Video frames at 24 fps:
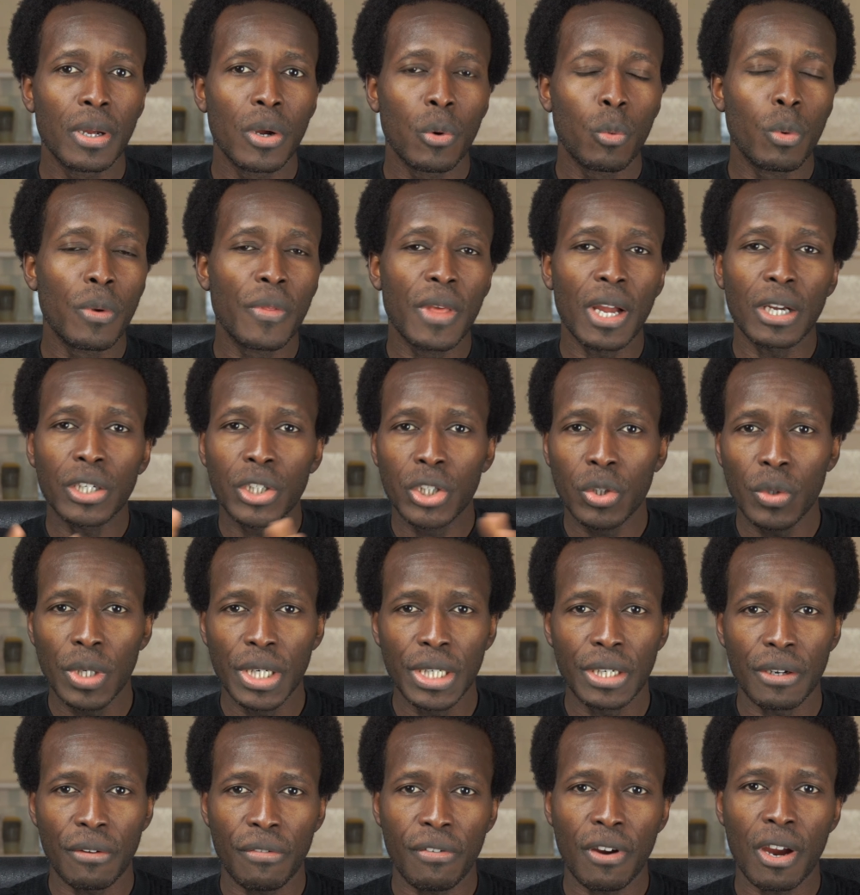without you
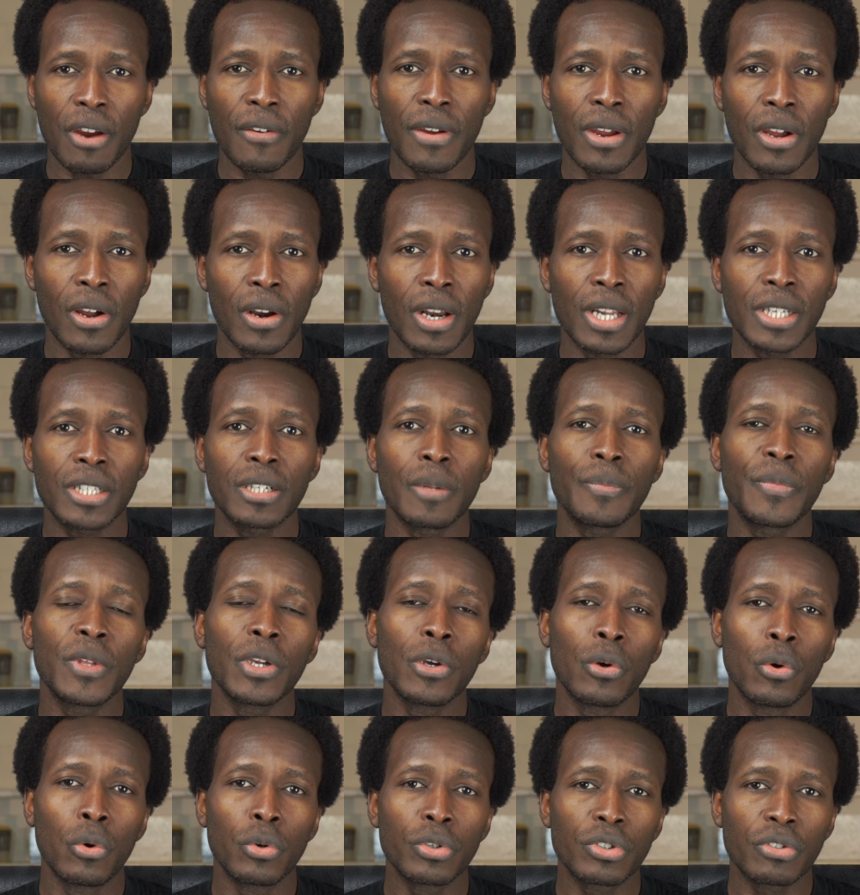interfering unless
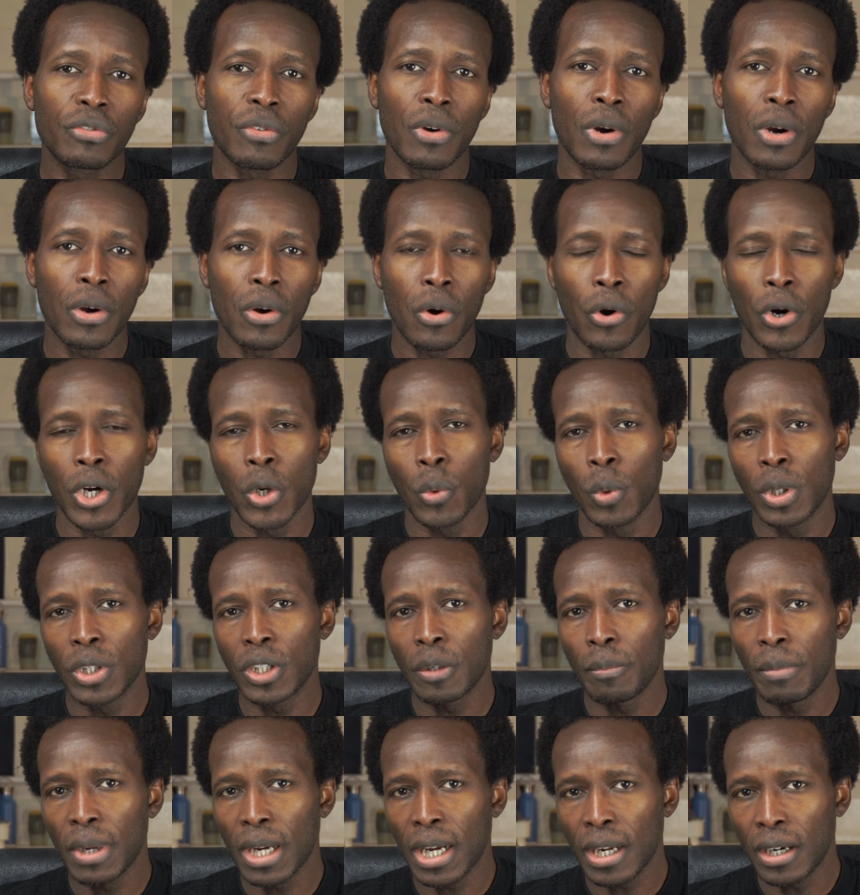something goes wrong or you want
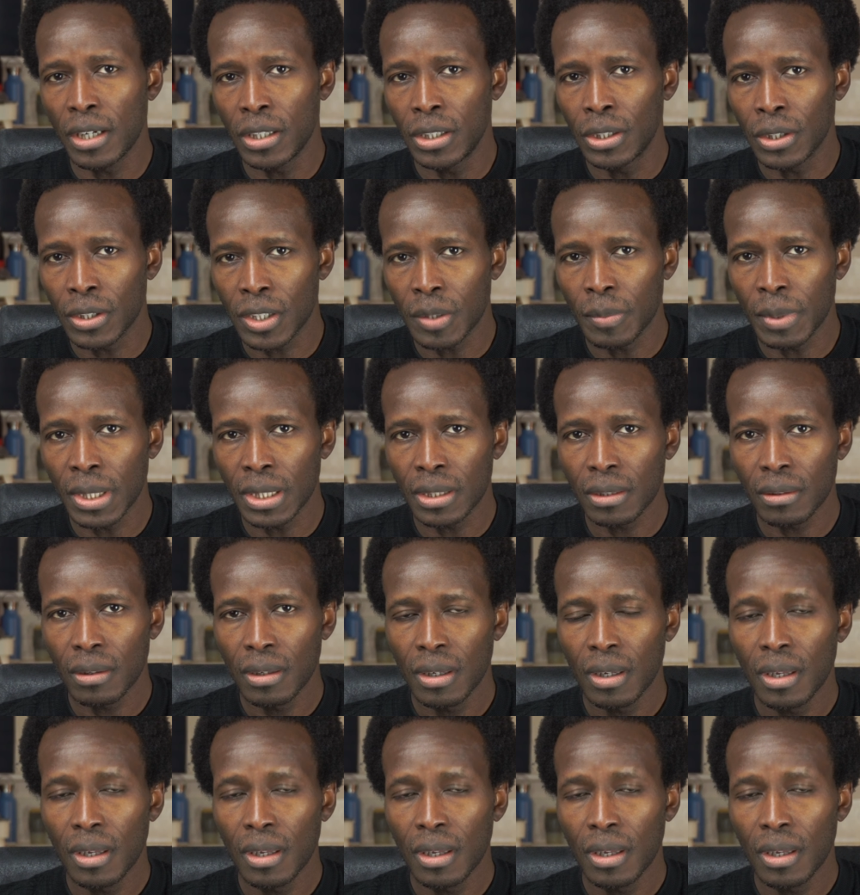to make an adjustment.